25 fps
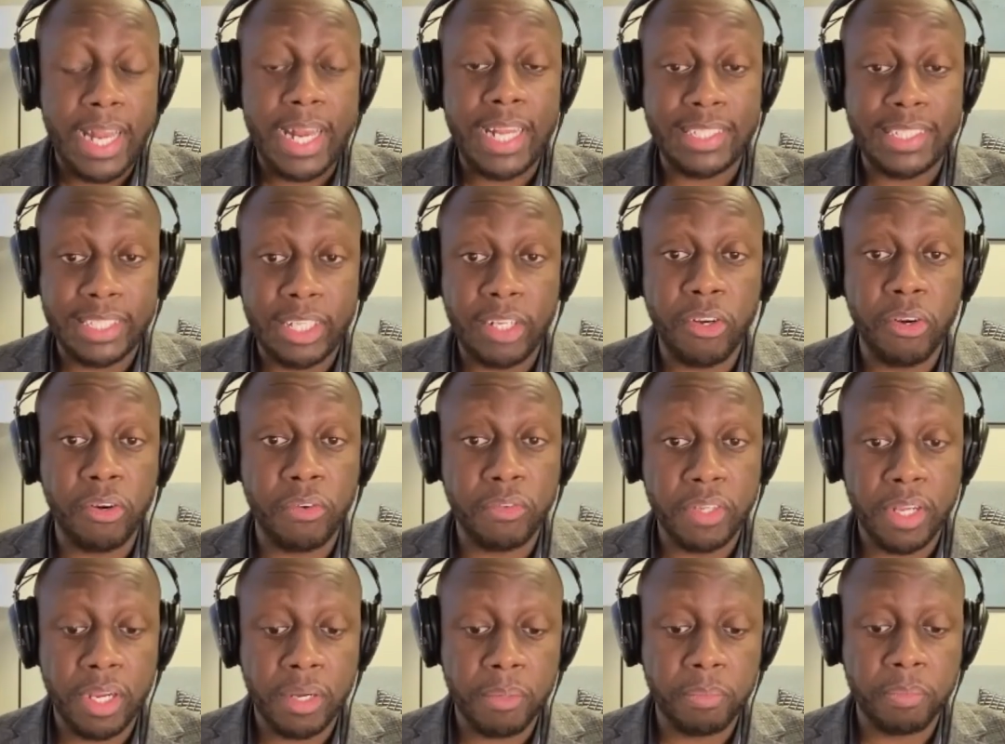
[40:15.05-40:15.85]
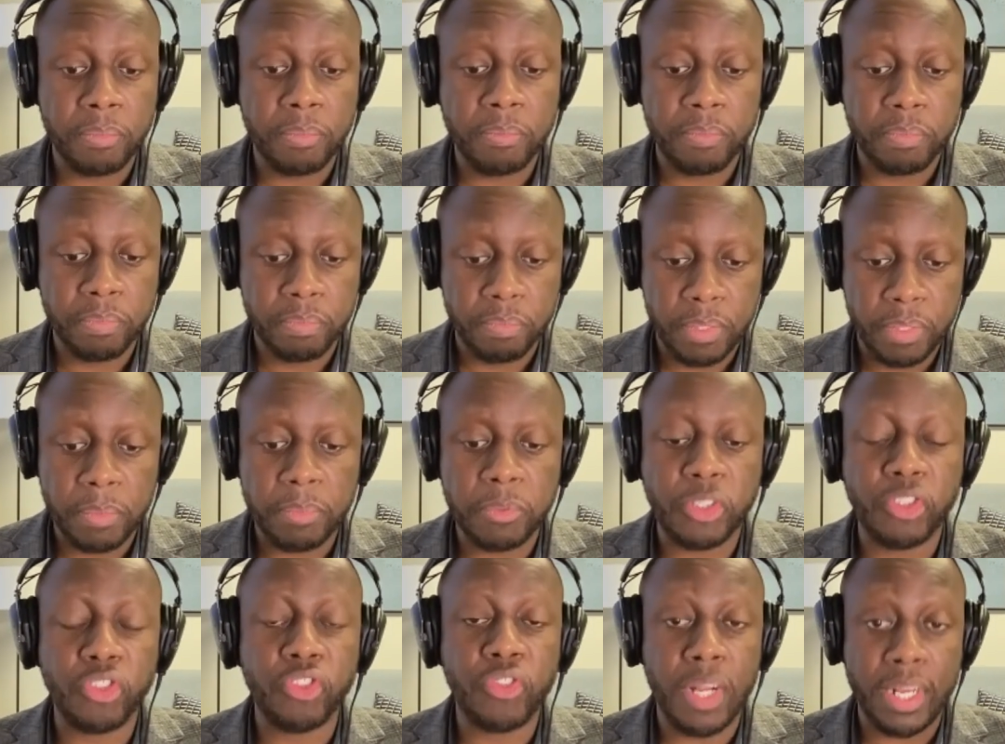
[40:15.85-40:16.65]
And I see a lot of young
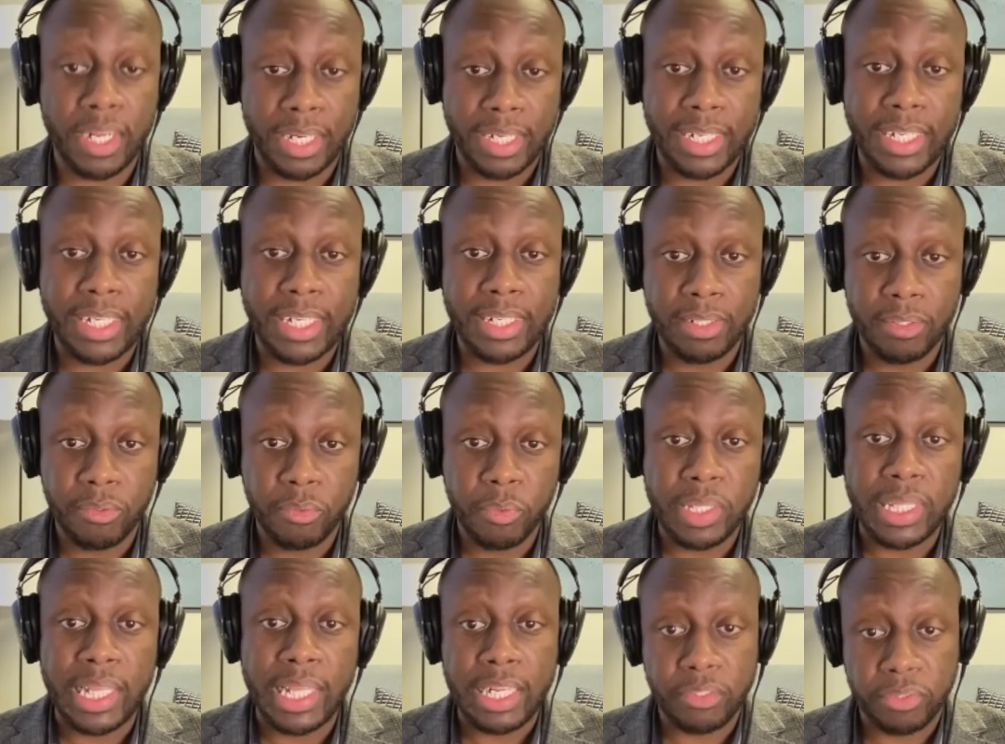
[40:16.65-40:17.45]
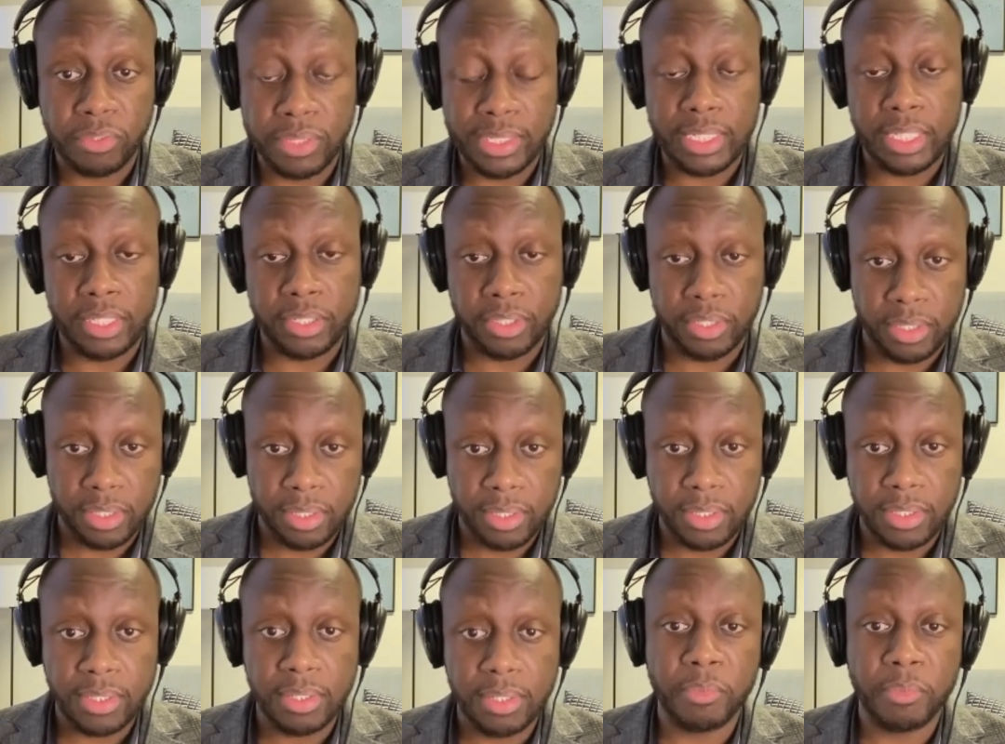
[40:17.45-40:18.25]
people struggling with that transition,